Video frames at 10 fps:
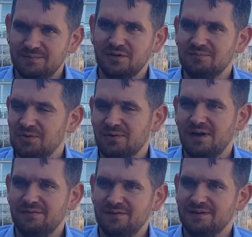
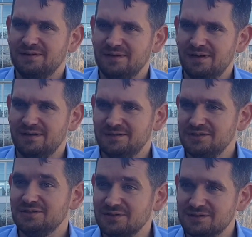cryptographic
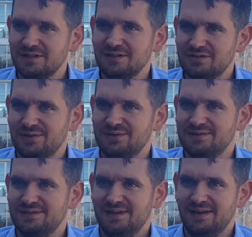digital signatures,